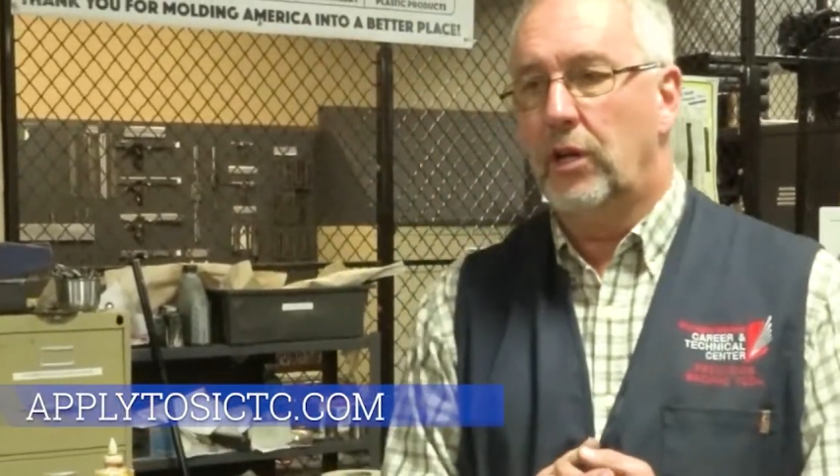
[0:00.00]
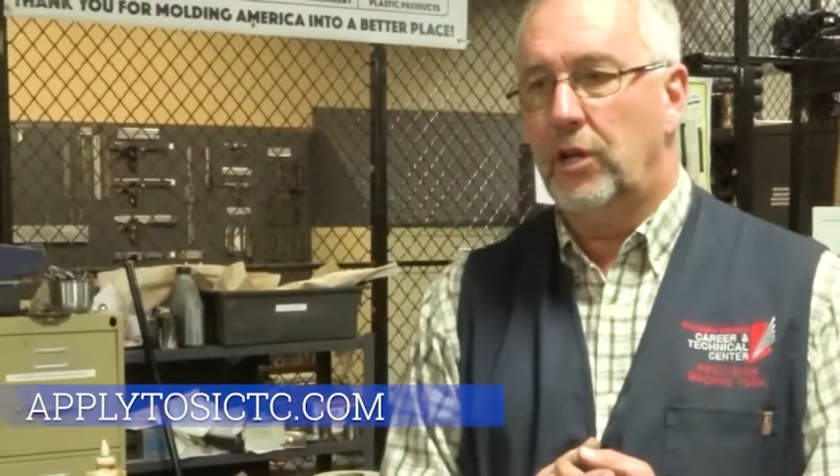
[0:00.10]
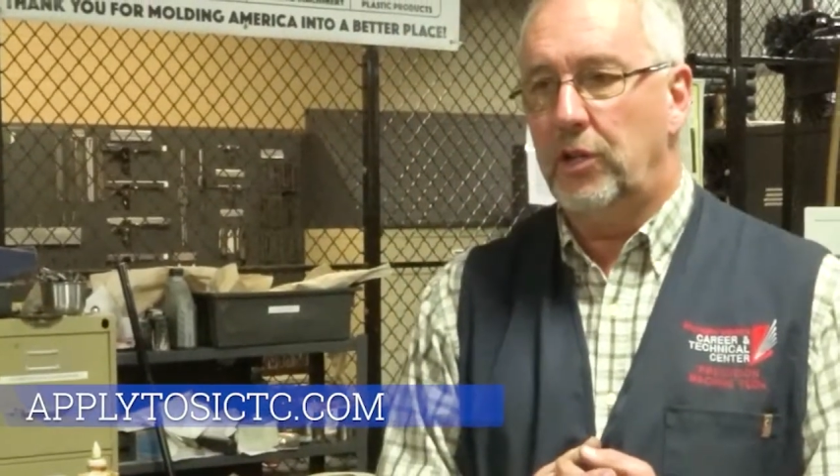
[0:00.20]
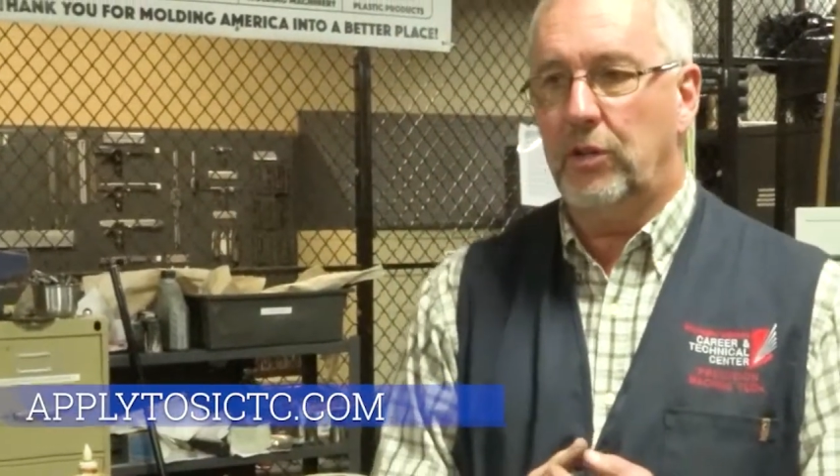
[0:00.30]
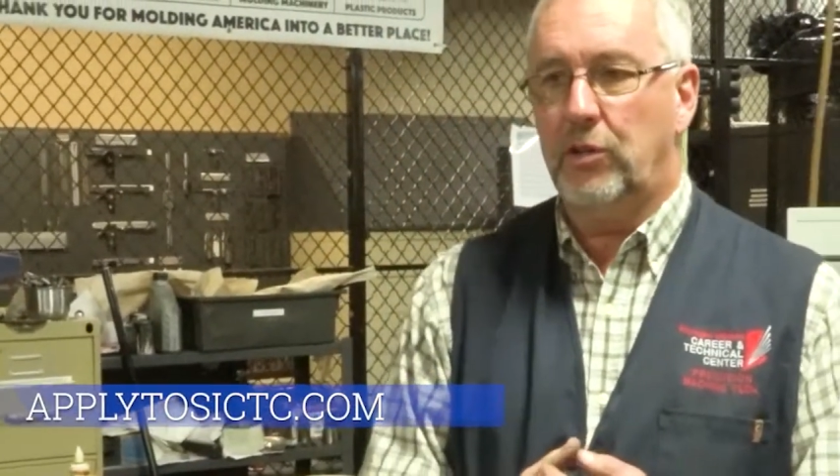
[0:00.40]

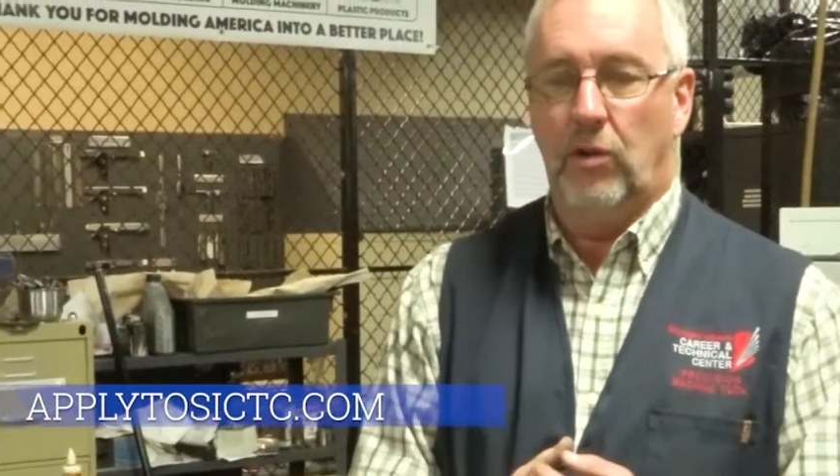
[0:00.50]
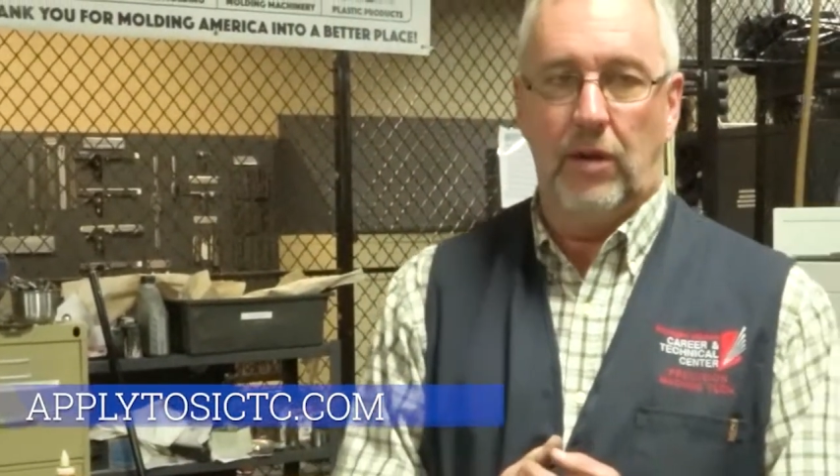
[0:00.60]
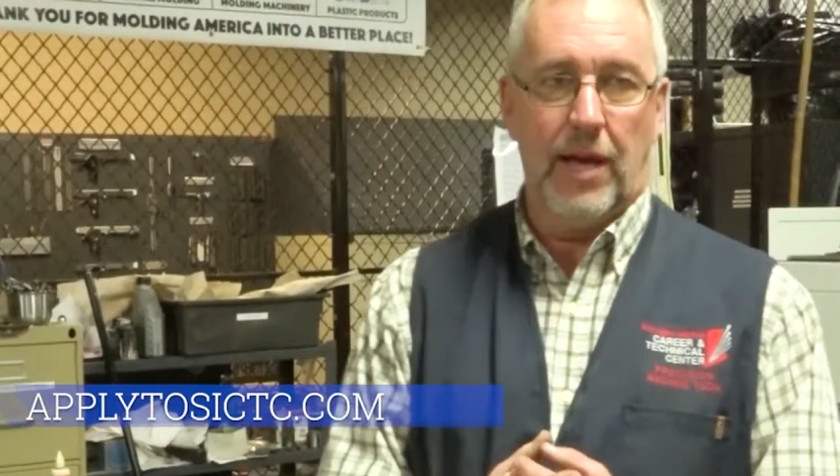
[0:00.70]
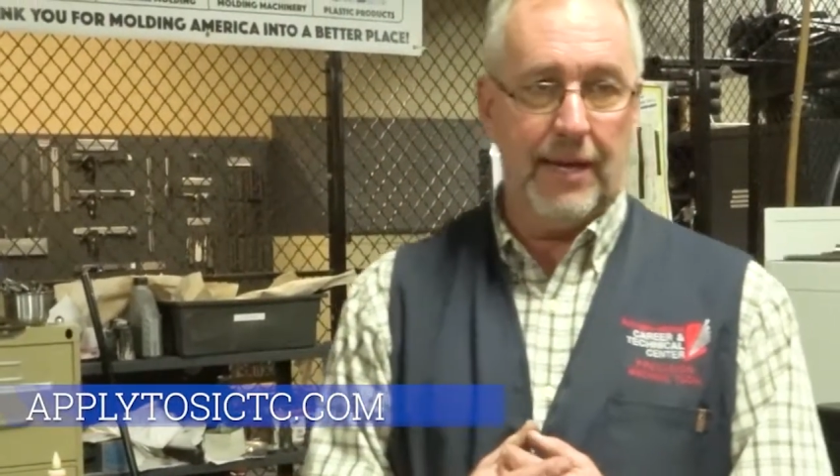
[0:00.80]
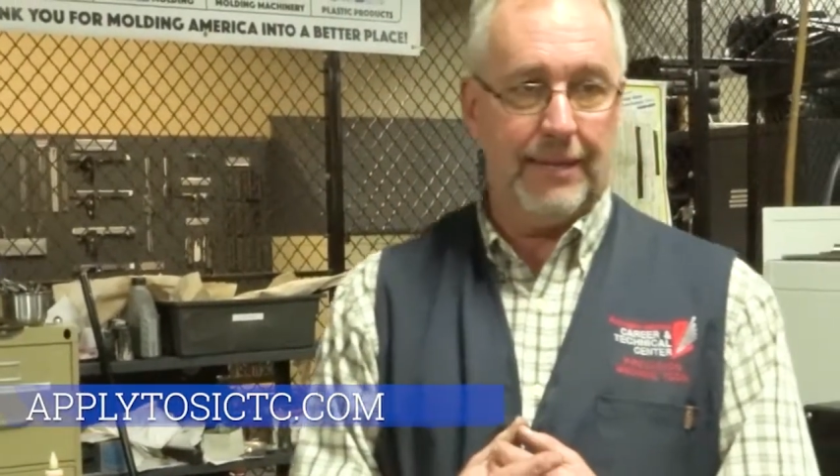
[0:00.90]
you can do a
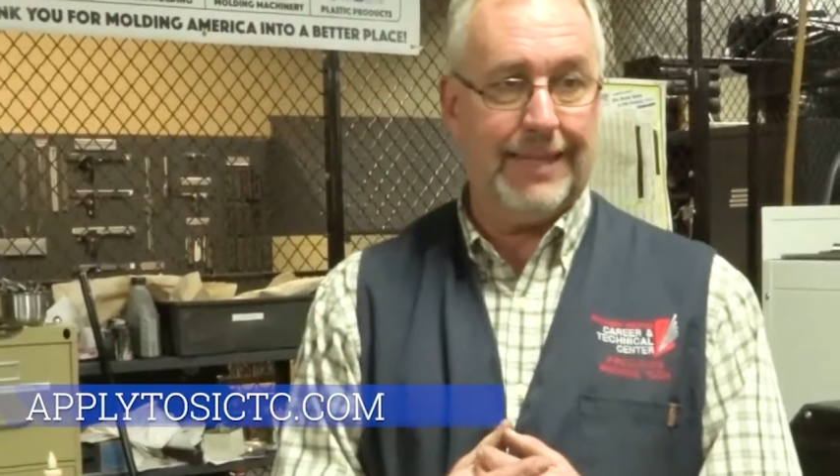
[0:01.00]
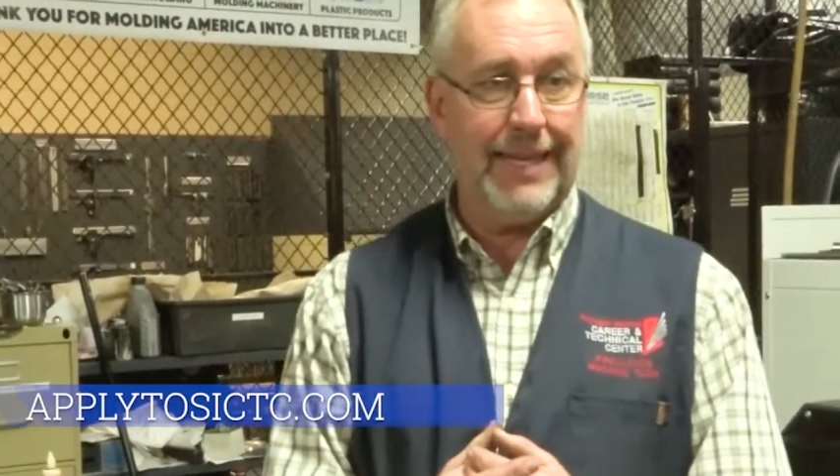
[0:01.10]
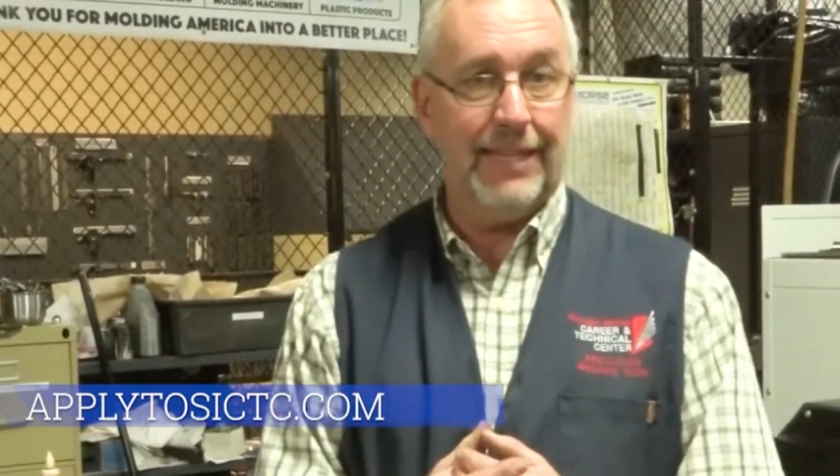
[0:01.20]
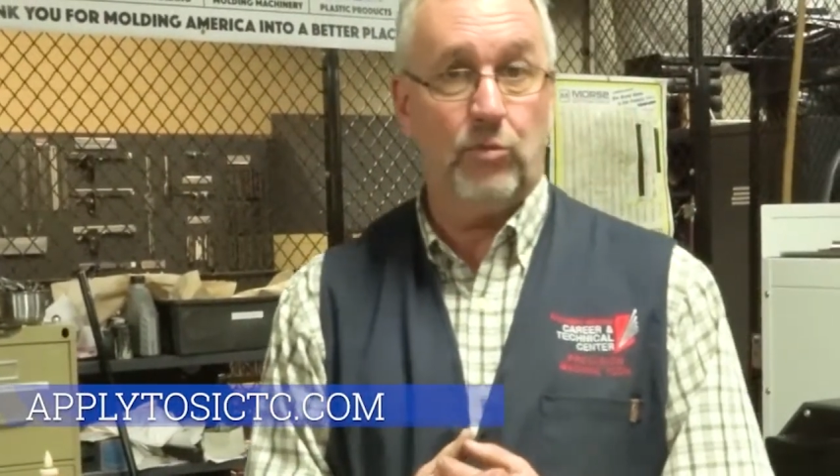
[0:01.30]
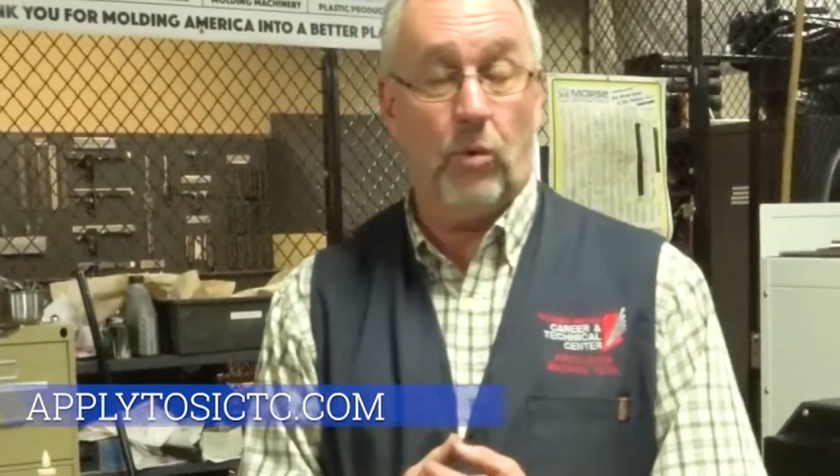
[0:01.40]
lot of things,